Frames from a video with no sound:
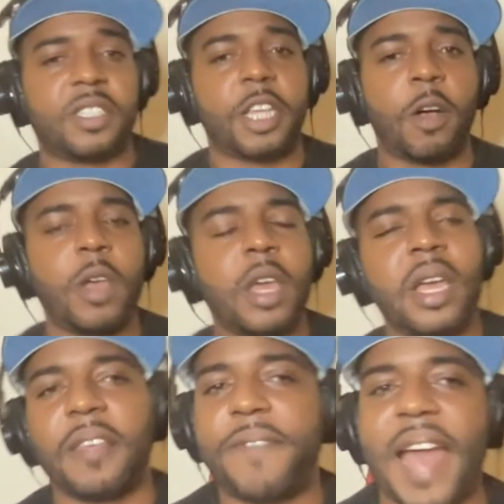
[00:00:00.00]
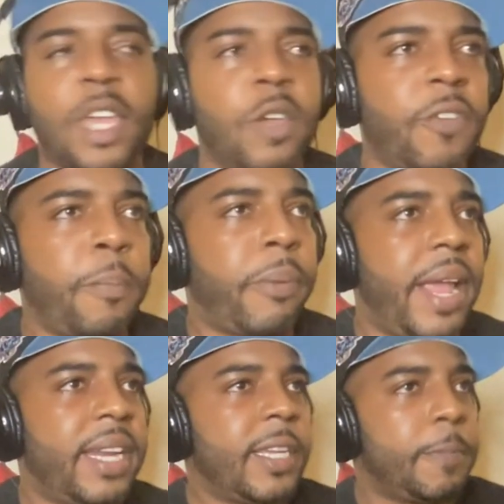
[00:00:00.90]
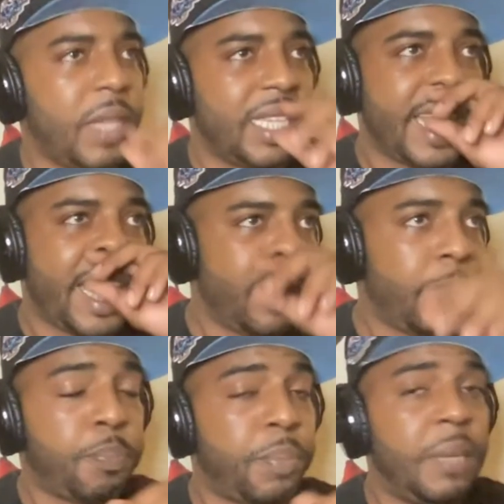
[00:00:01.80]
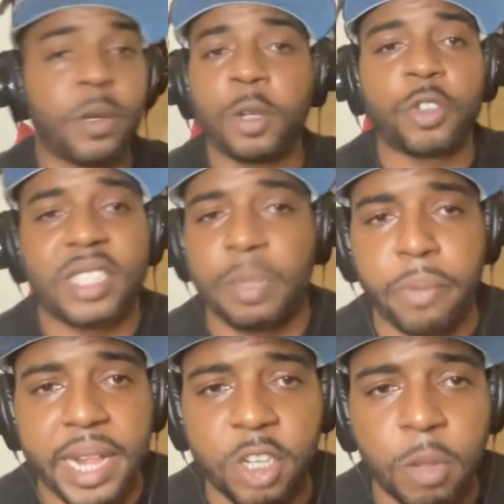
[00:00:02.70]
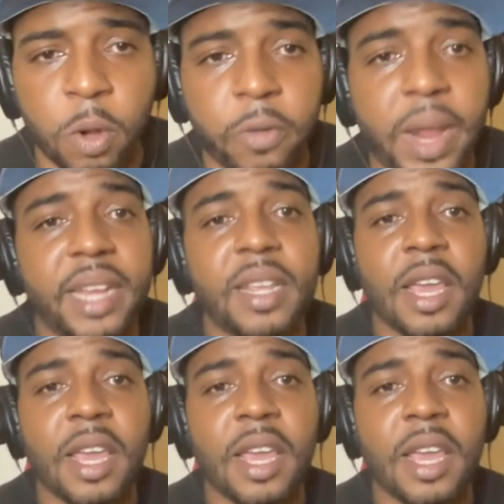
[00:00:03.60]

So the value of a branding is that people don't trust the brands no more, right?